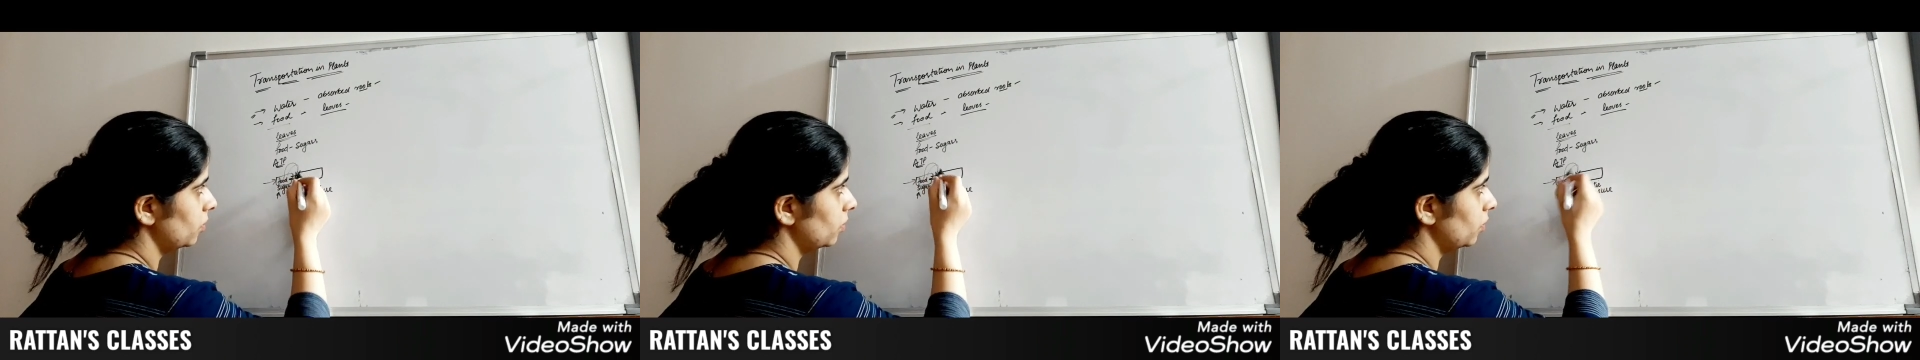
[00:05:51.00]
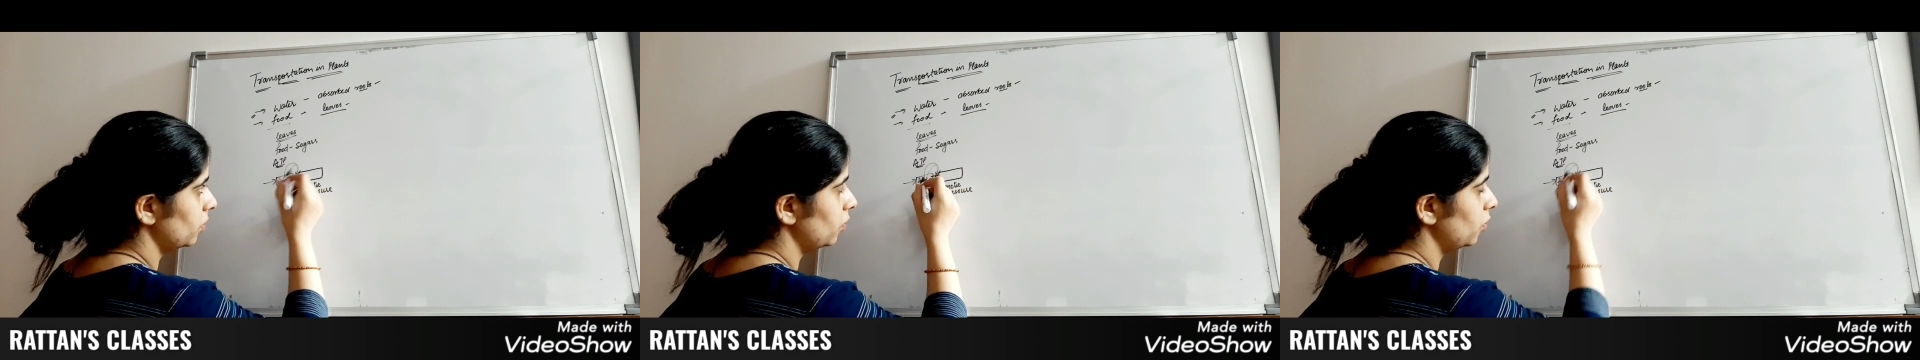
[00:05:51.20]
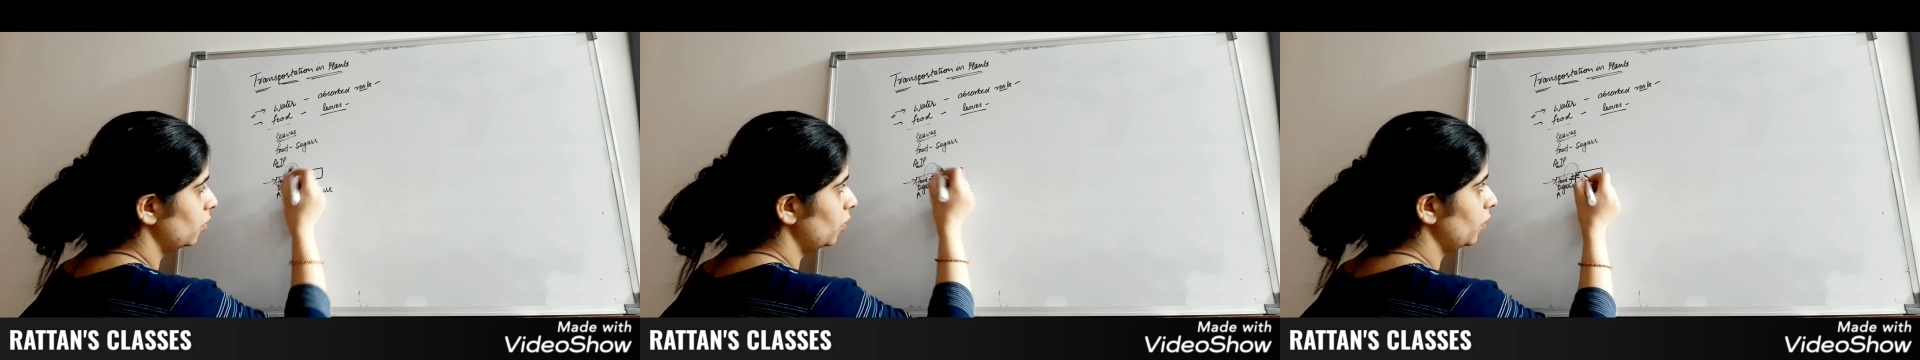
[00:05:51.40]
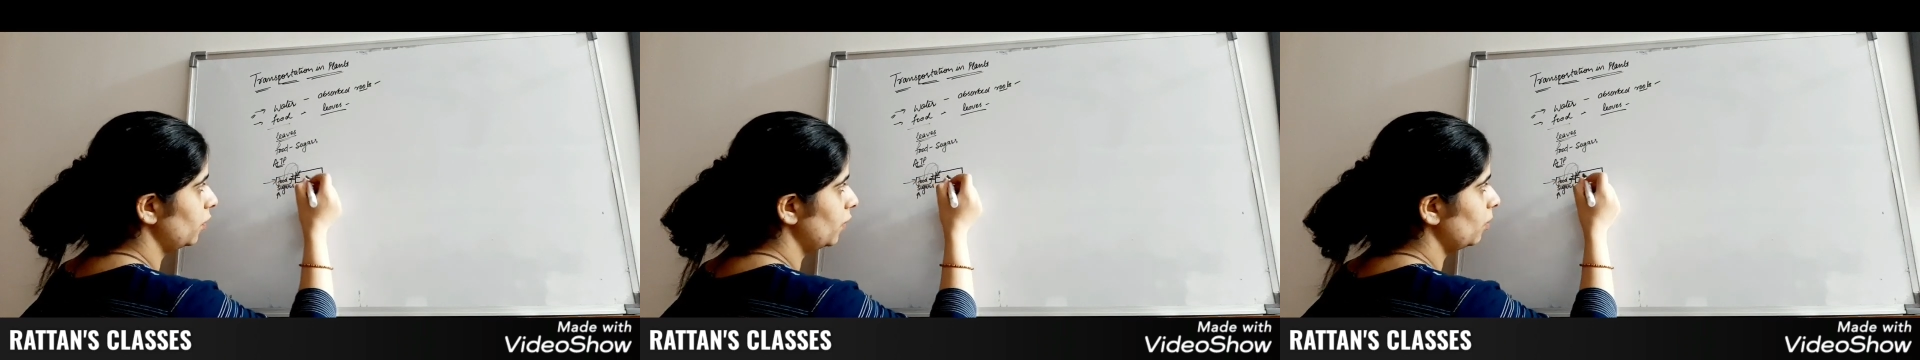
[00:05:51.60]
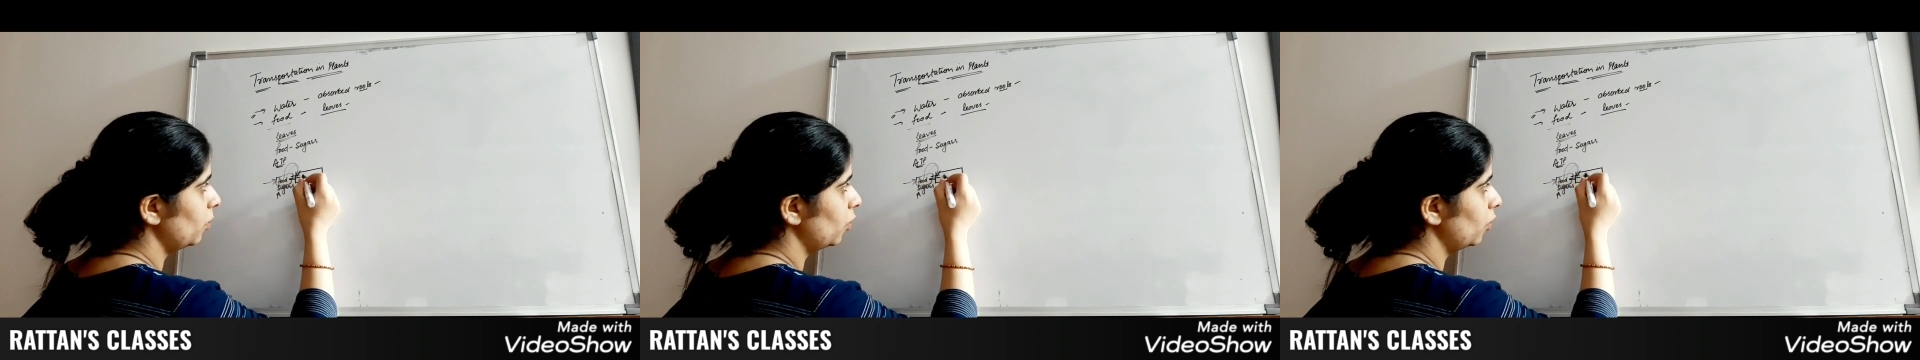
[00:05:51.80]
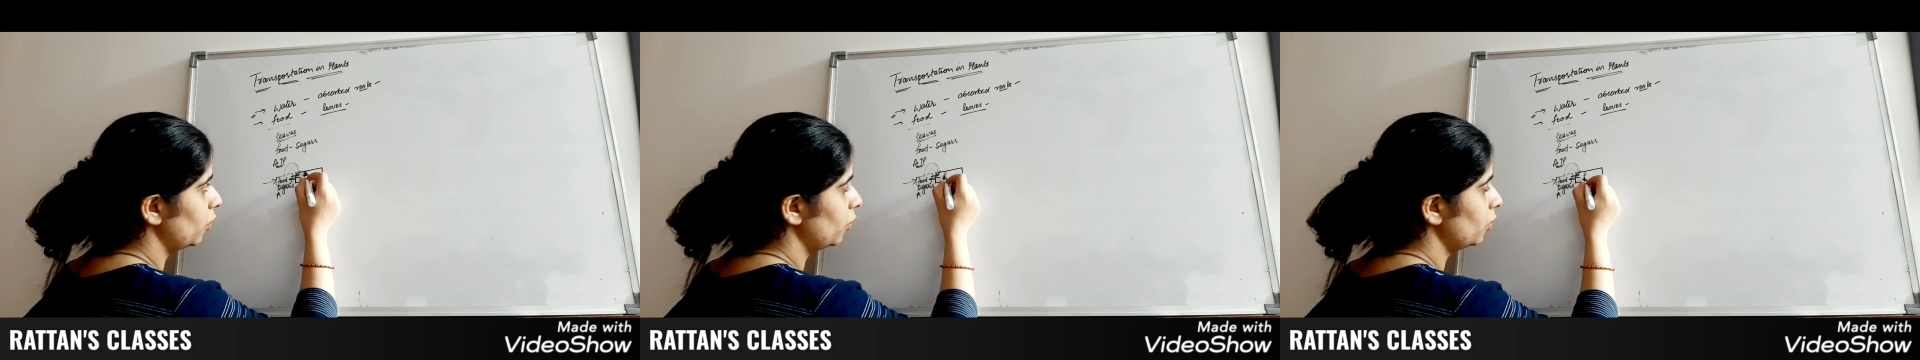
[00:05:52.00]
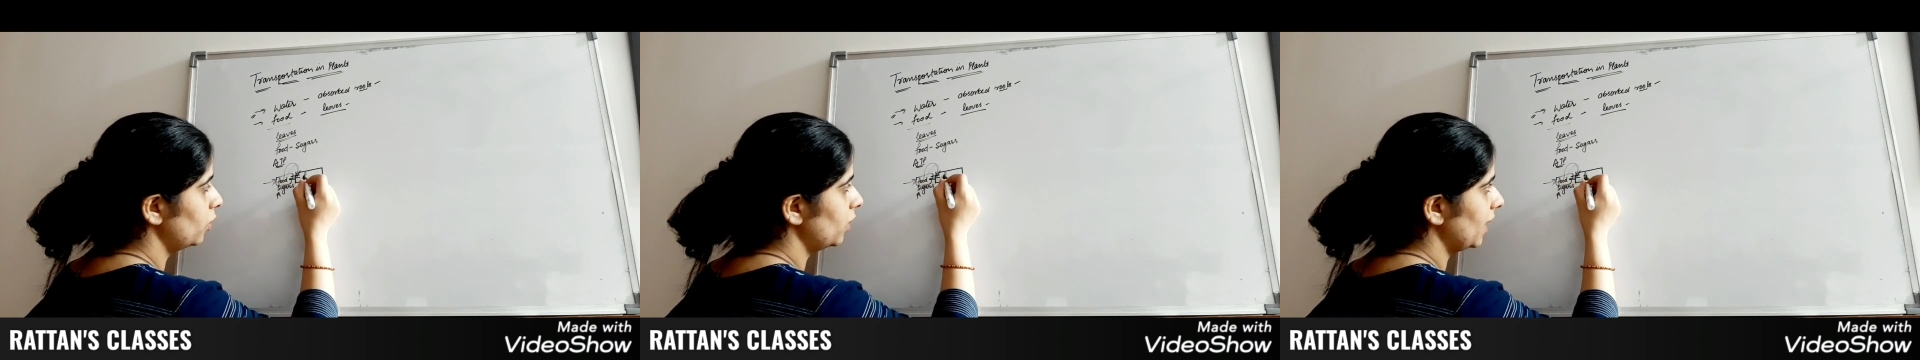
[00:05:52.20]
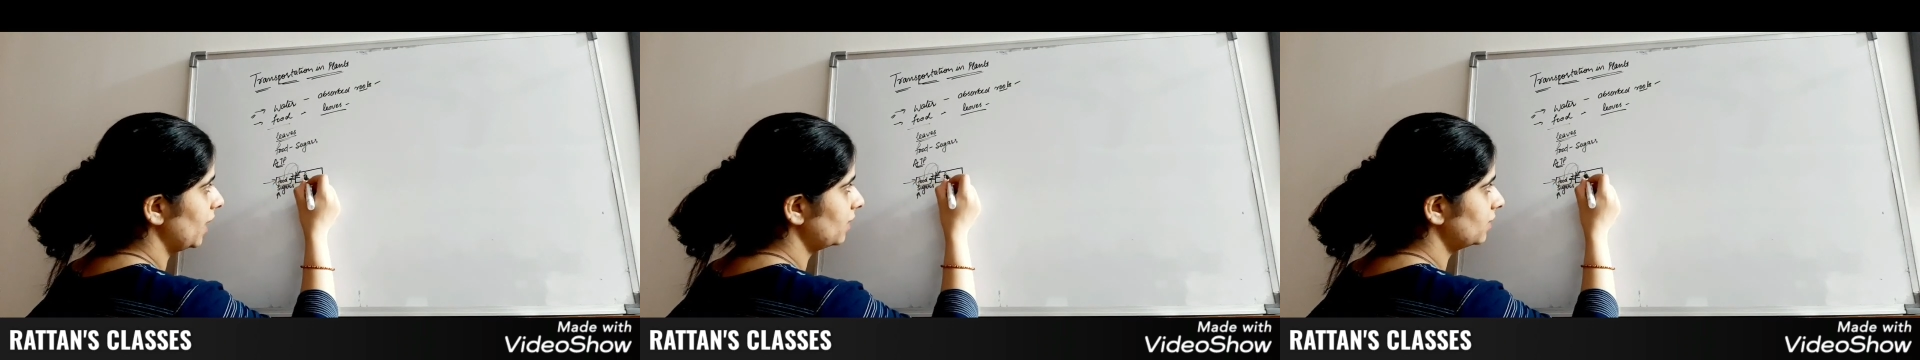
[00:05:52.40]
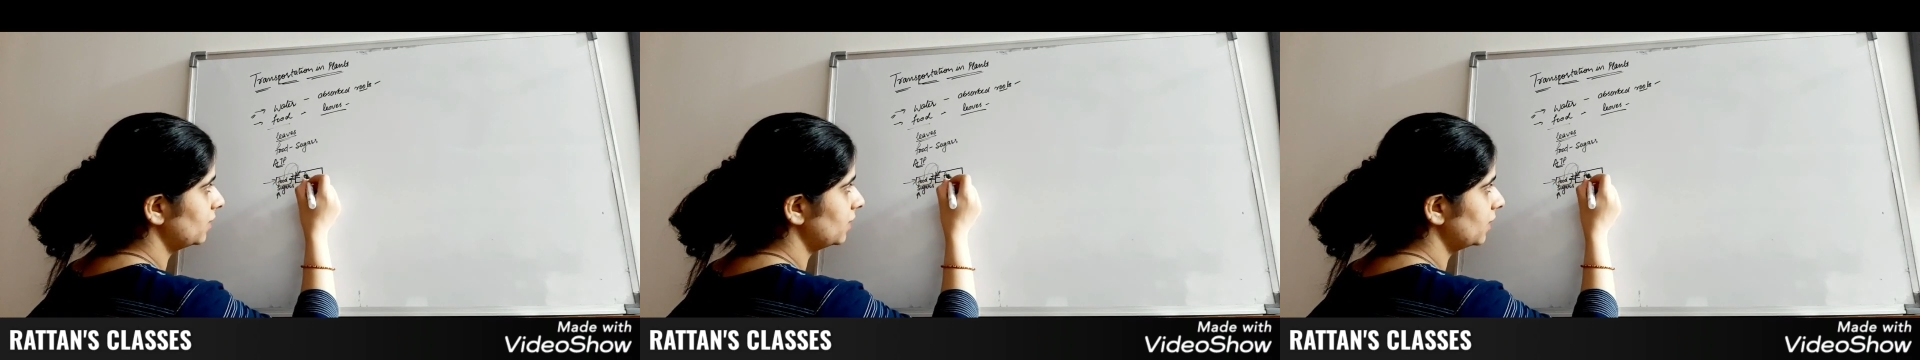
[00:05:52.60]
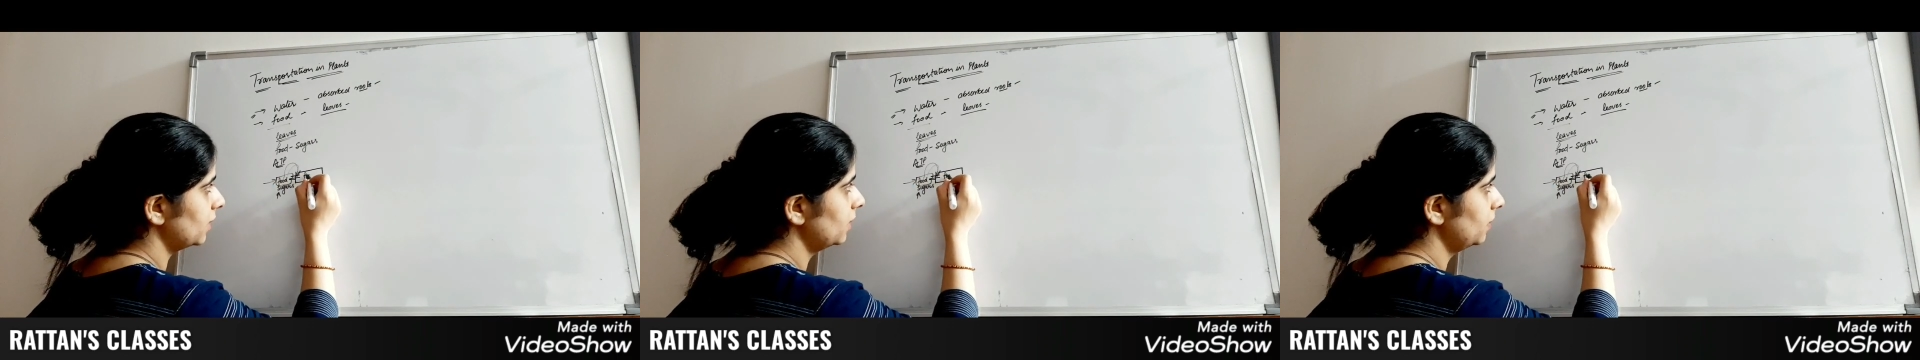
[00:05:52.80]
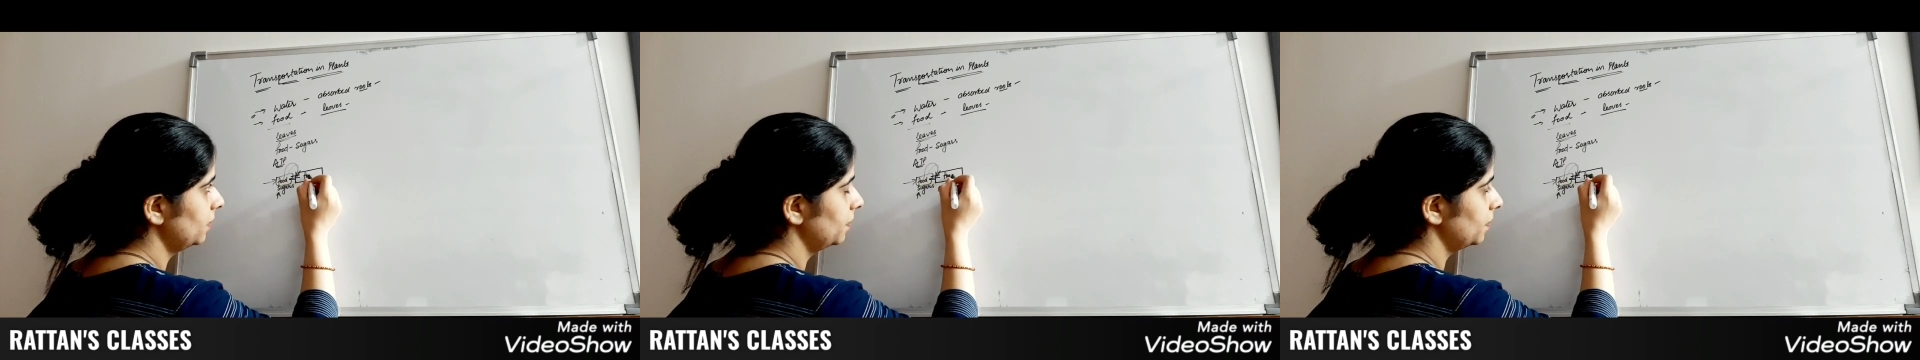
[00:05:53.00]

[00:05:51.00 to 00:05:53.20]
food will move to the next cell.